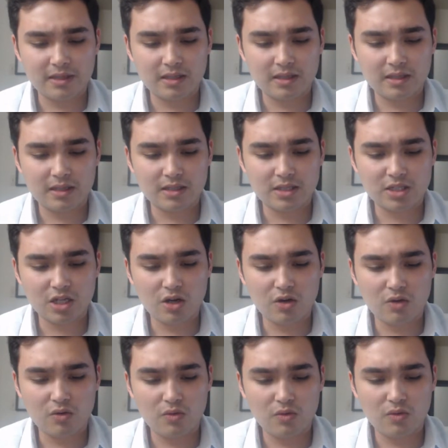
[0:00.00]
And
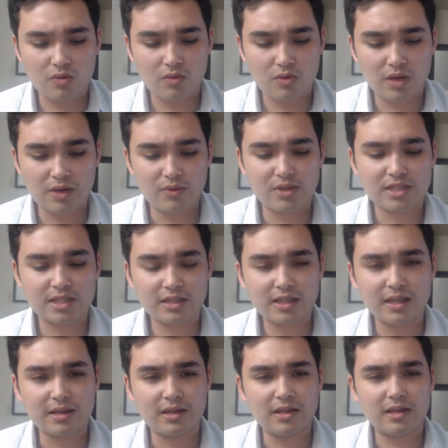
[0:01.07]
so it was,
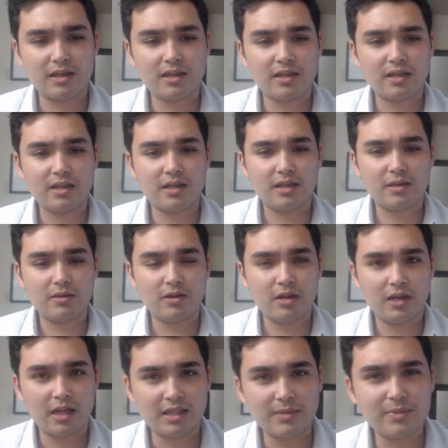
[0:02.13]

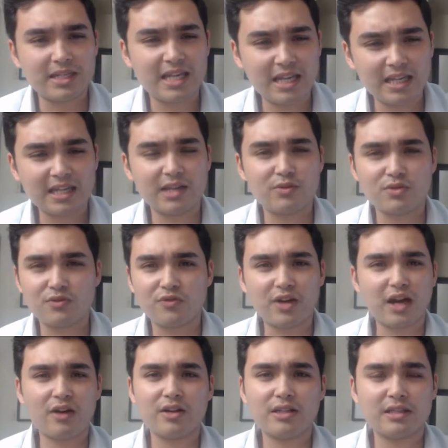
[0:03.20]
in the beginning, it was
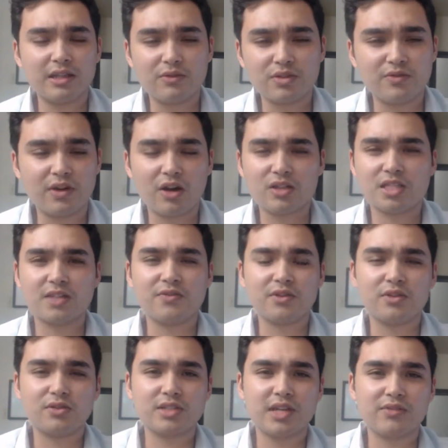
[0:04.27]
very
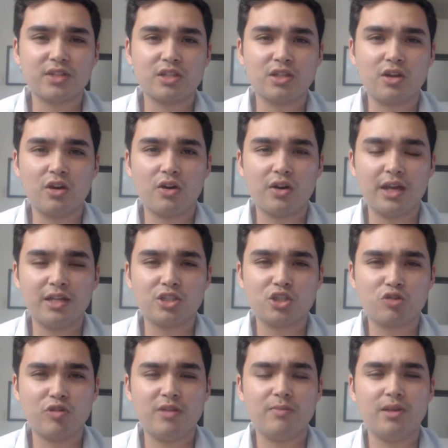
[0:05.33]
difficult to have a cure, and
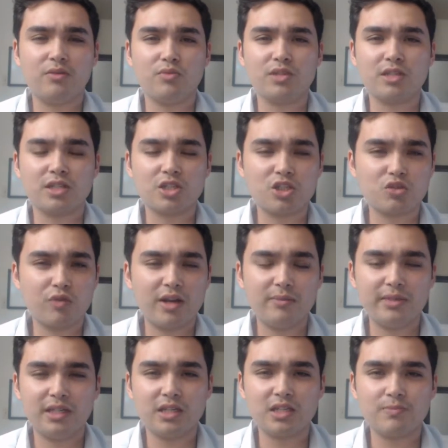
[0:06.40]
treatment was
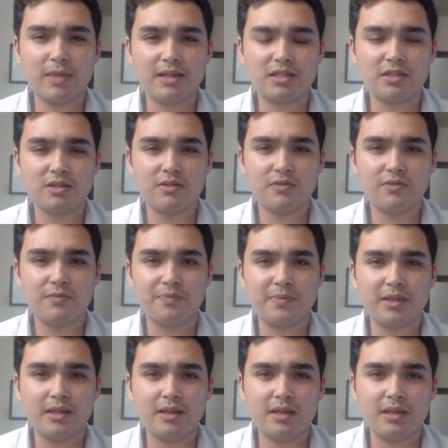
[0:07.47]
extremely expensive,
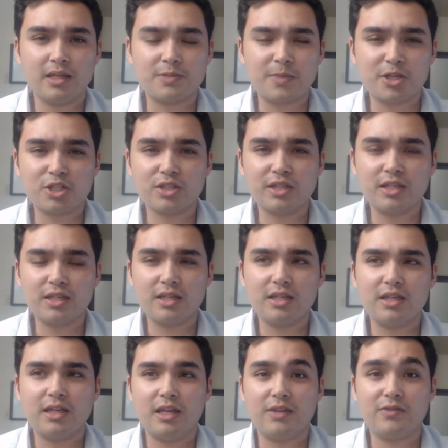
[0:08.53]
especially
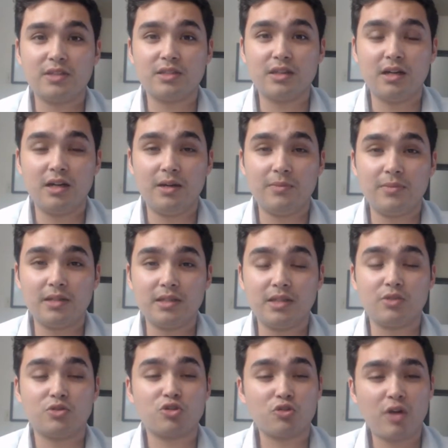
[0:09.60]
if it,
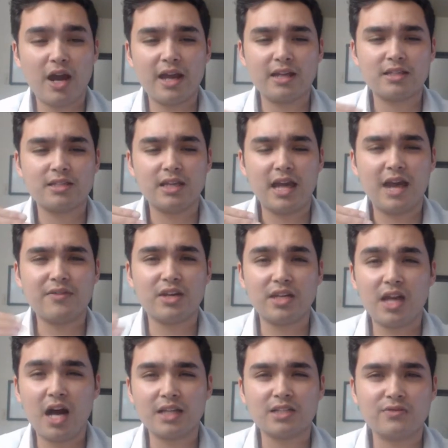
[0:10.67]
trying to have it
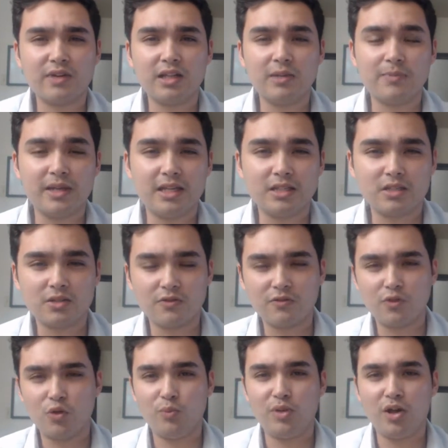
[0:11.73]
not develop into
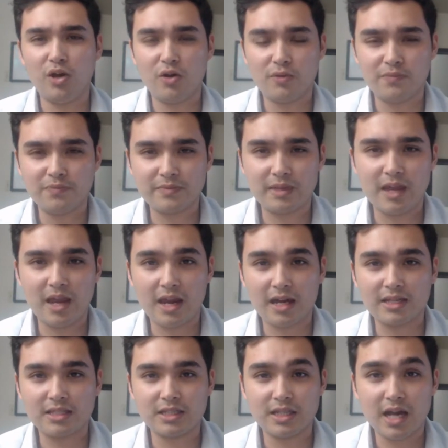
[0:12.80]
full-blown
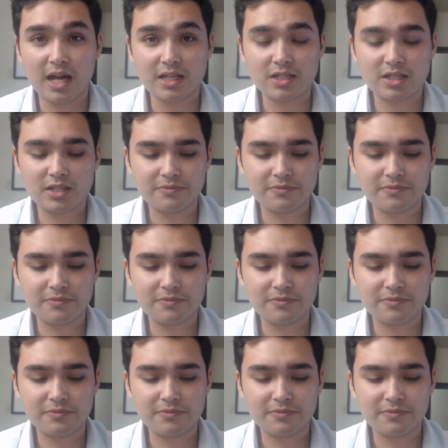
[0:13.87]
AIDS.